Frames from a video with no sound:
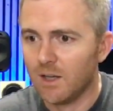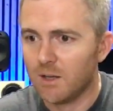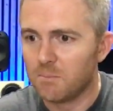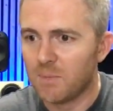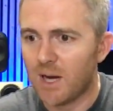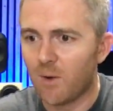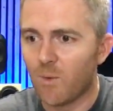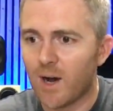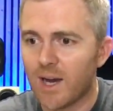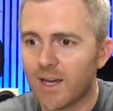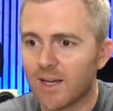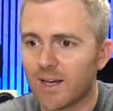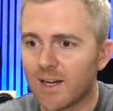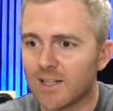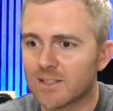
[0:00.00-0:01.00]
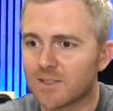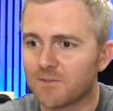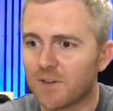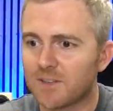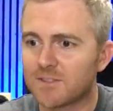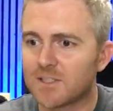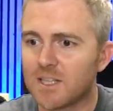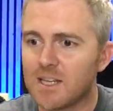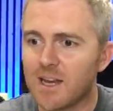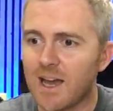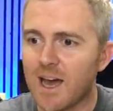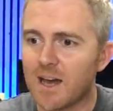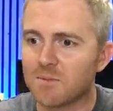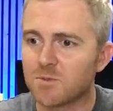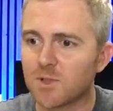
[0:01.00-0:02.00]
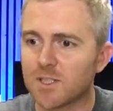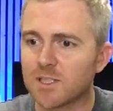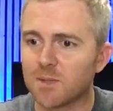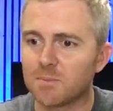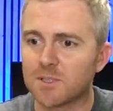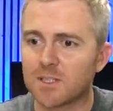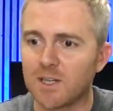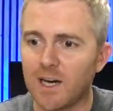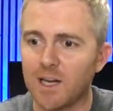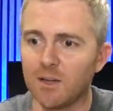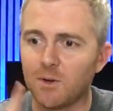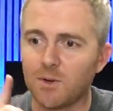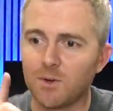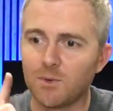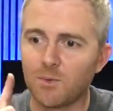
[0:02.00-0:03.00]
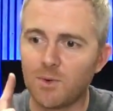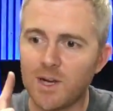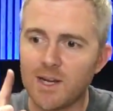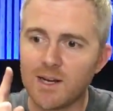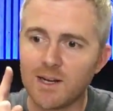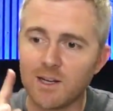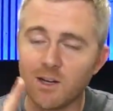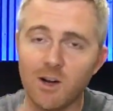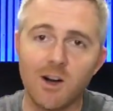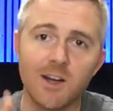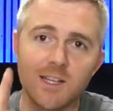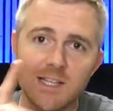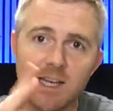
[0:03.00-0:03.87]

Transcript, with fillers: Matt Wyatt asked if I've seen Adam dress up as Kylo Ren at a con.